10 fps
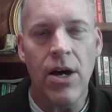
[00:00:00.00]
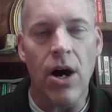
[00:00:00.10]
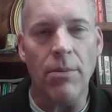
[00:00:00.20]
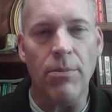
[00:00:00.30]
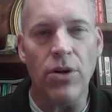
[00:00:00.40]

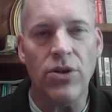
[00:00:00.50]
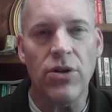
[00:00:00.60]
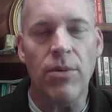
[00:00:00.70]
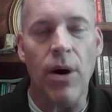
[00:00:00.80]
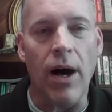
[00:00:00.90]
on
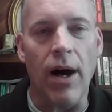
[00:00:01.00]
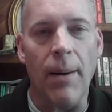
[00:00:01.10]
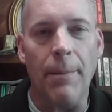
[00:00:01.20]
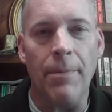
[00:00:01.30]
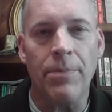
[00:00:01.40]

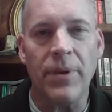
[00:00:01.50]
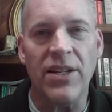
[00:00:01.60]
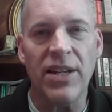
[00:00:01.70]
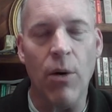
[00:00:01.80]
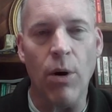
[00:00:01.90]
BookTube.
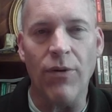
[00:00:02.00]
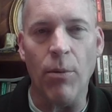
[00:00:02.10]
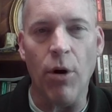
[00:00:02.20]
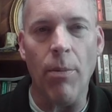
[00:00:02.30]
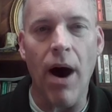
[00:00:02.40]
It's not one of her
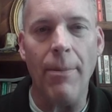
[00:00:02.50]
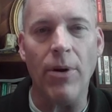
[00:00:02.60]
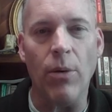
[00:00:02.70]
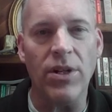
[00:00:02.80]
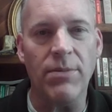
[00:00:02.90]
more
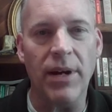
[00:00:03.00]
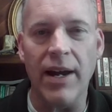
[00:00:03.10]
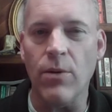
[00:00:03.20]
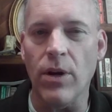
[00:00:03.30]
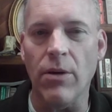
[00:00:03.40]
popular ones, but I
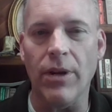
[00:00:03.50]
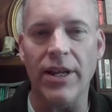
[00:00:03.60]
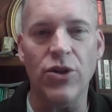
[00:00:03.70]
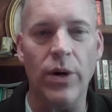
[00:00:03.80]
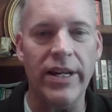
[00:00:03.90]
really, really
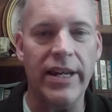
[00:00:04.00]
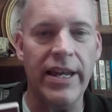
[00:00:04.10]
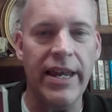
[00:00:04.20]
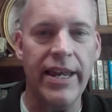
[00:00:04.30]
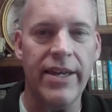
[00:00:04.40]
enjoyed it.
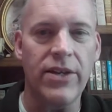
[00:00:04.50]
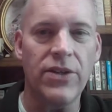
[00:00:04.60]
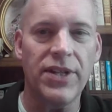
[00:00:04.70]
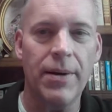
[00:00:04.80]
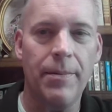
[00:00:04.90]
And it
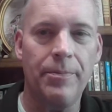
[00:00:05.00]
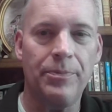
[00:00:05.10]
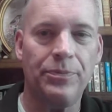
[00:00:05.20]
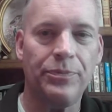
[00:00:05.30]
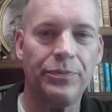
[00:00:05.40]
is
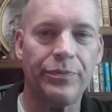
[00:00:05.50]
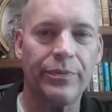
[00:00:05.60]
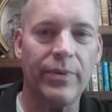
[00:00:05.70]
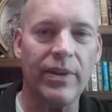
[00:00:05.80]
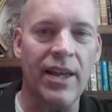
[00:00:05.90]

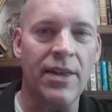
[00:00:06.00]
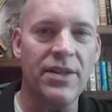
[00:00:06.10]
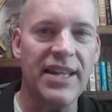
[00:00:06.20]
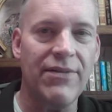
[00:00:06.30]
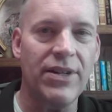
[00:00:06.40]
The
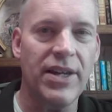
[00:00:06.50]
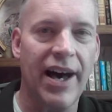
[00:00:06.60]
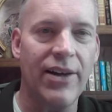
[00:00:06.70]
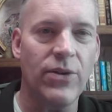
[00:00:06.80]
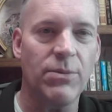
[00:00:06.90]
Seven
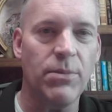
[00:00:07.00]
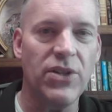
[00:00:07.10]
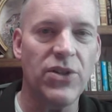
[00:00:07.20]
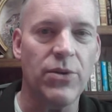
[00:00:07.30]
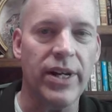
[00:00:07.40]
Dials
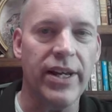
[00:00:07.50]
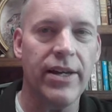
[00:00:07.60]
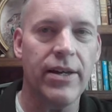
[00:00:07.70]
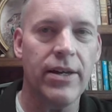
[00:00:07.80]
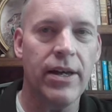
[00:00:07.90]
Mystery.